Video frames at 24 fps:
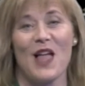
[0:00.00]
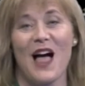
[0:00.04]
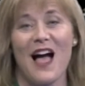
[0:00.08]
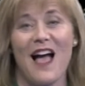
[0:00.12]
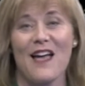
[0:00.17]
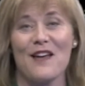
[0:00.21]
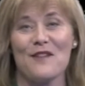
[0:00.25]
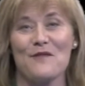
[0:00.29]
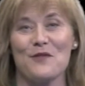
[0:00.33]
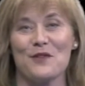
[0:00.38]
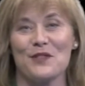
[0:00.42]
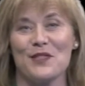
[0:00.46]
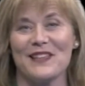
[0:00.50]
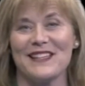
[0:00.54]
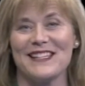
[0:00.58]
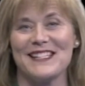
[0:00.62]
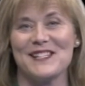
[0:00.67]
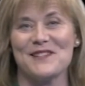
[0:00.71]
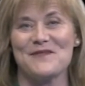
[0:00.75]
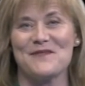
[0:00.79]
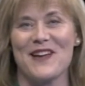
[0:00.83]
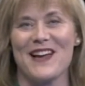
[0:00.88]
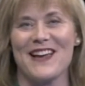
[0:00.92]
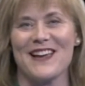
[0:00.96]
Live with
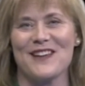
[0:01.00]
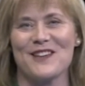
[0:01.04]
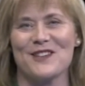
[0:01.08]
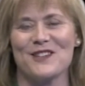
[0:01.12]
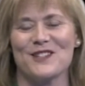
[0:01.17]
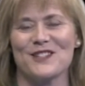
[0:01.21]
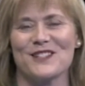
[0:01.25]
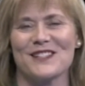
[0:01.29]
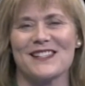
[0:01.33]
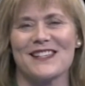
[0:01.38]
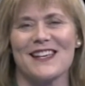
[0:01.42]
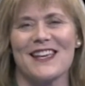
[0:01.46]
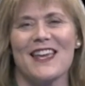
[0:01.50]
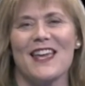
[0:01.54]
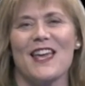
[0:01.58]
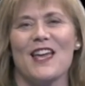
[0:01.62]
Lisa Michaels.